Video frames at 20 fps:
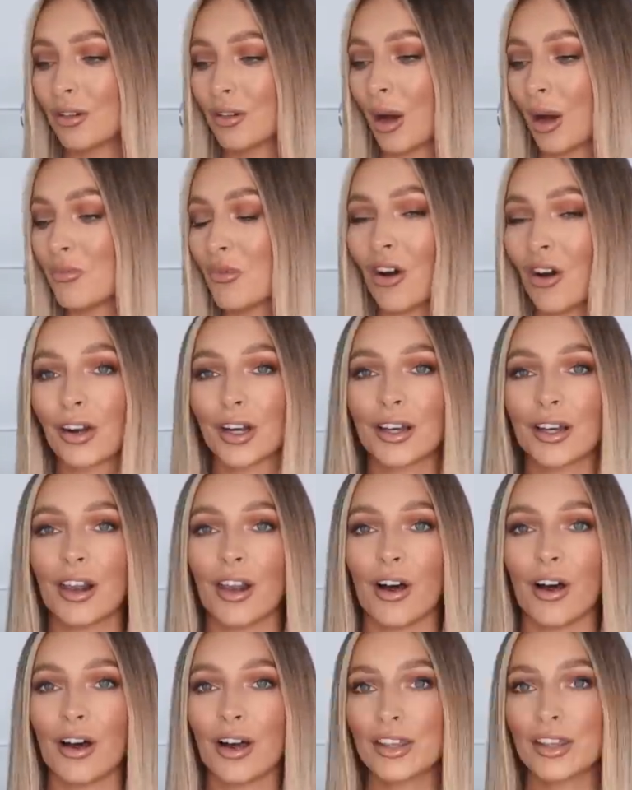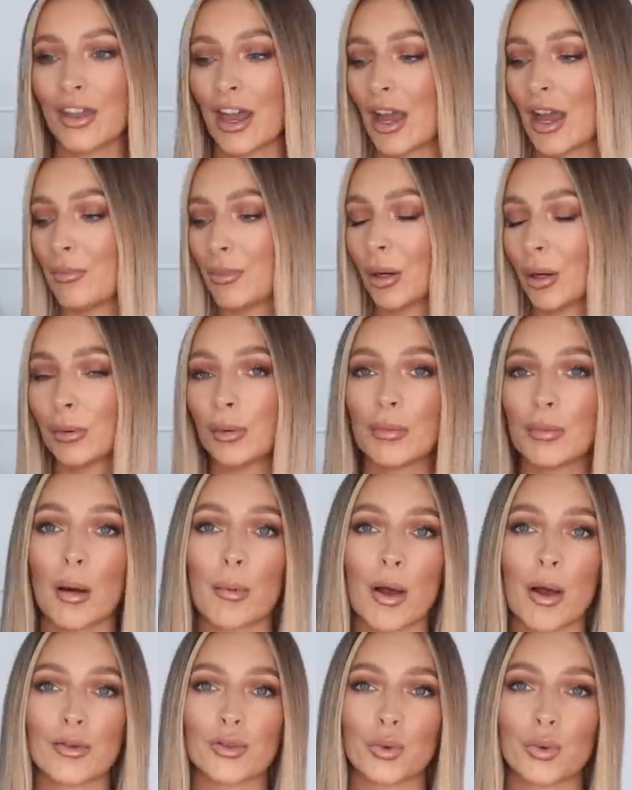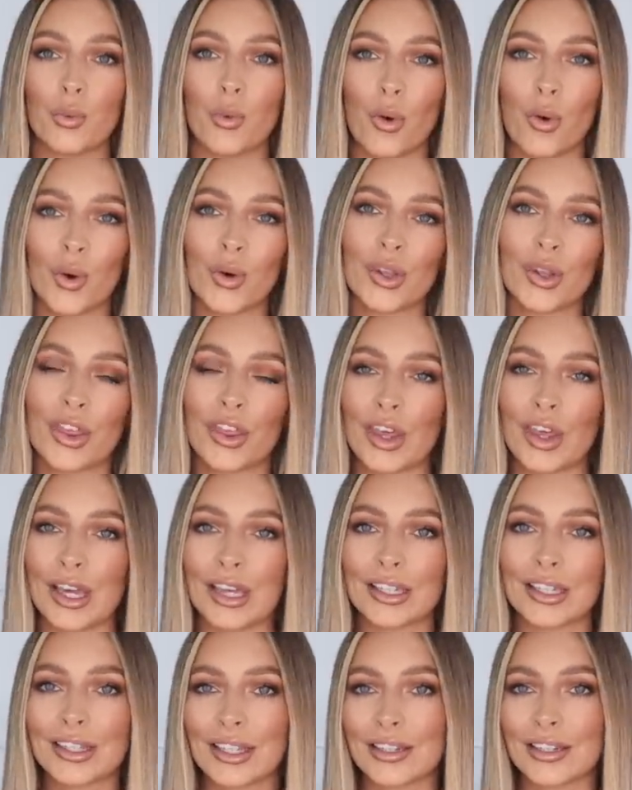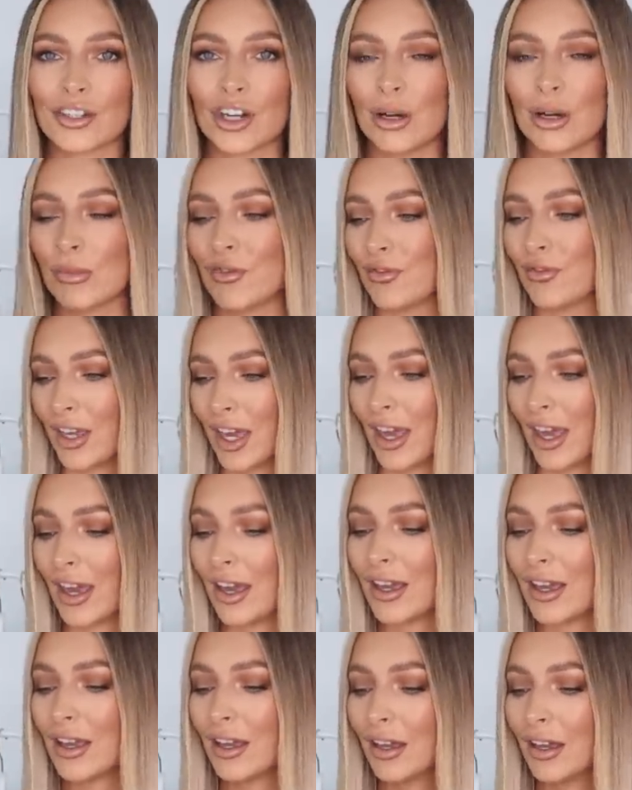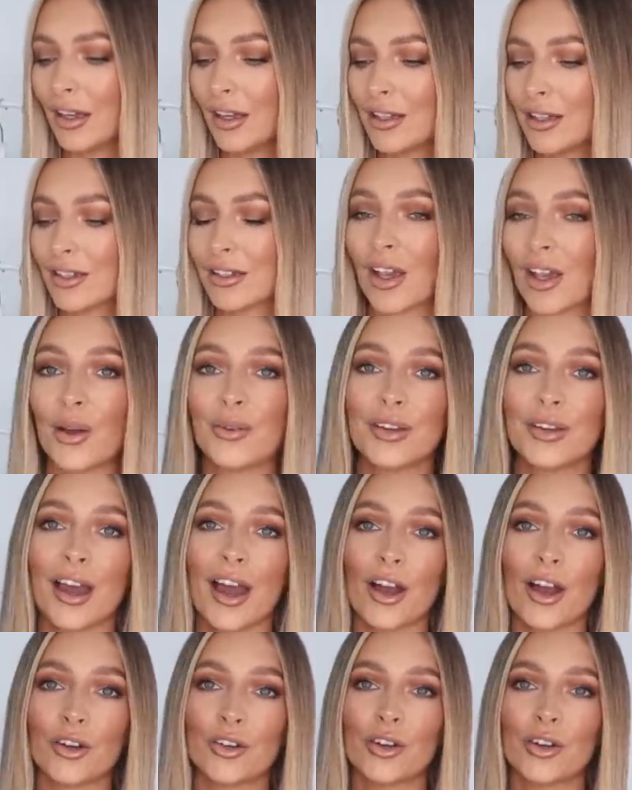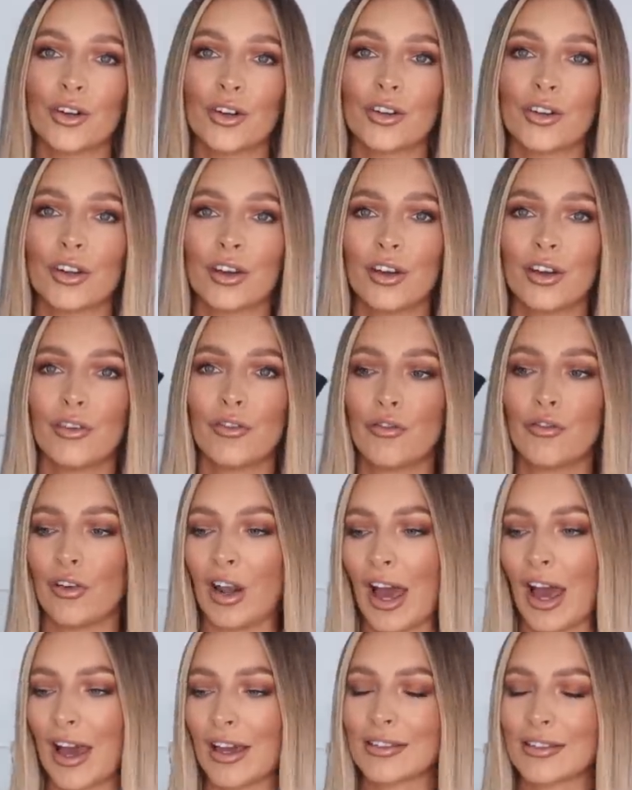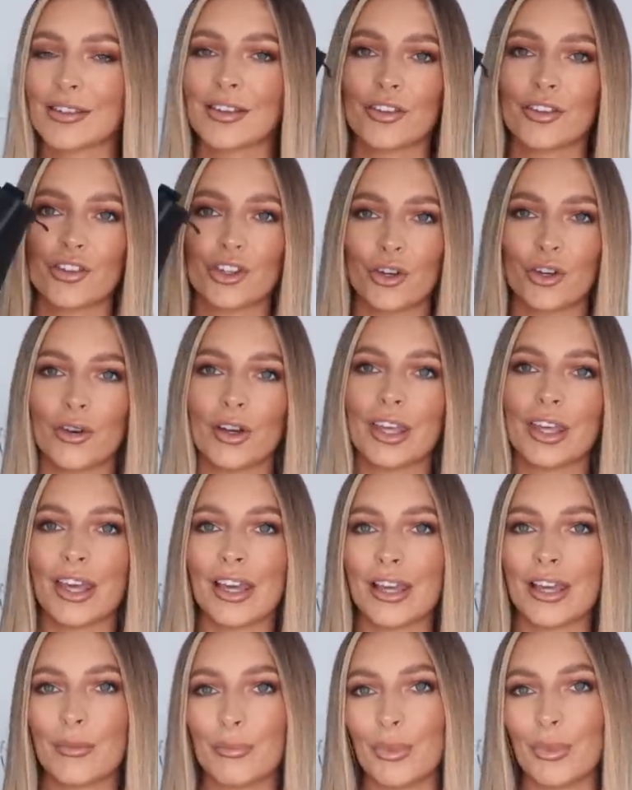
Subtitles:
I'm not going to lie, they're probably my most worn thing this time of year. So yeah, a good flat, chunky